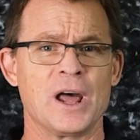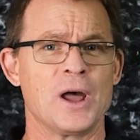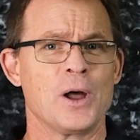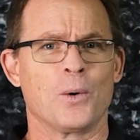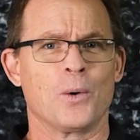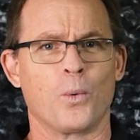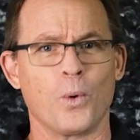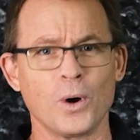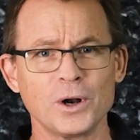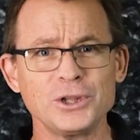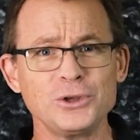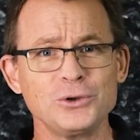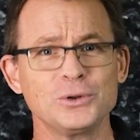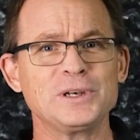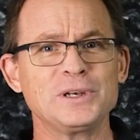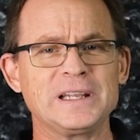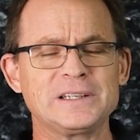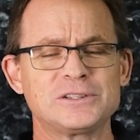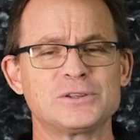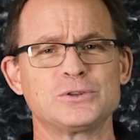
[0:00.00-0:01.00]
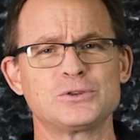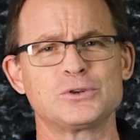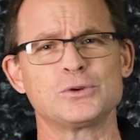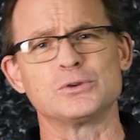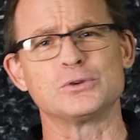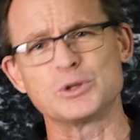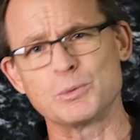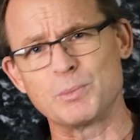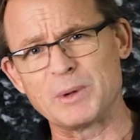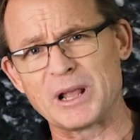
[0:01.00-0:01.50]
What do you need to do
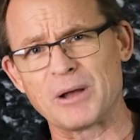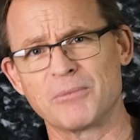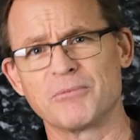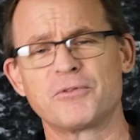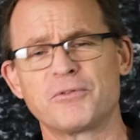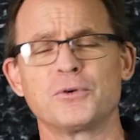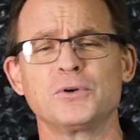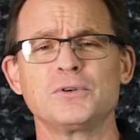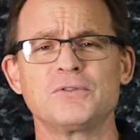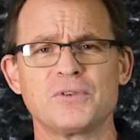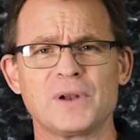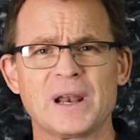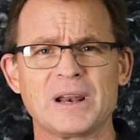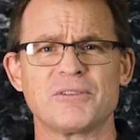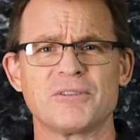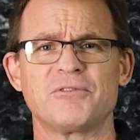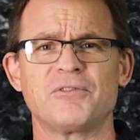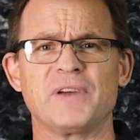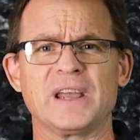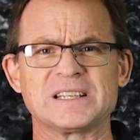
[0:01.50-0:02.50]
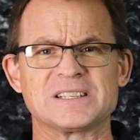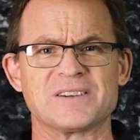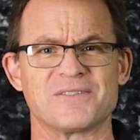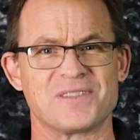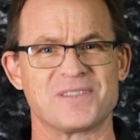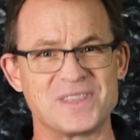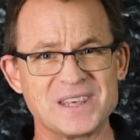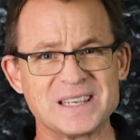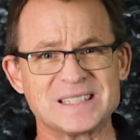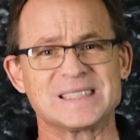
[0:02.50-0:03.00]
to become fruitful and effective?
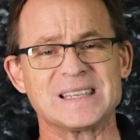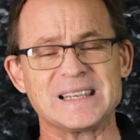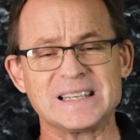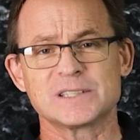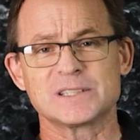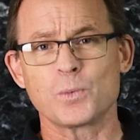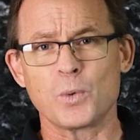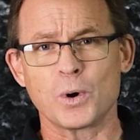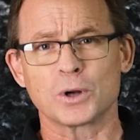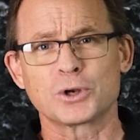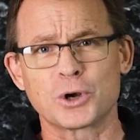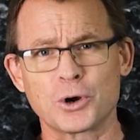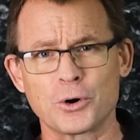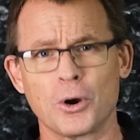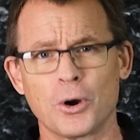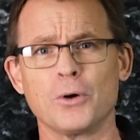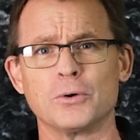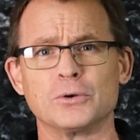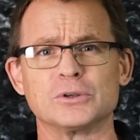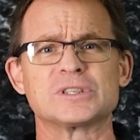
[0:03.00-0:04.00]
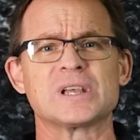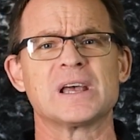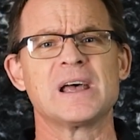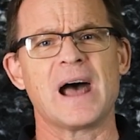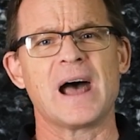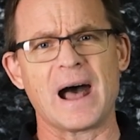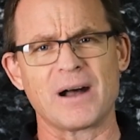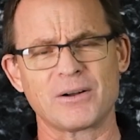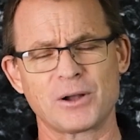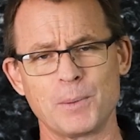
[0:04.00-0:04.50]
This is what grows
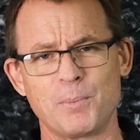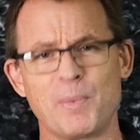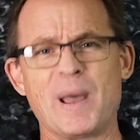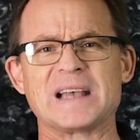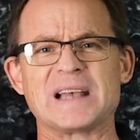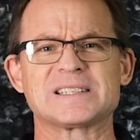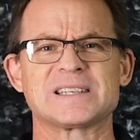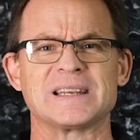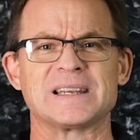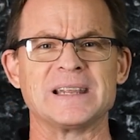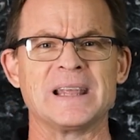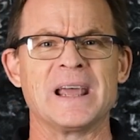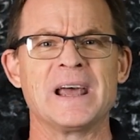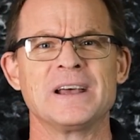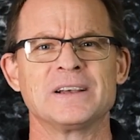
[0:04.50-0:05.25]
our capacity.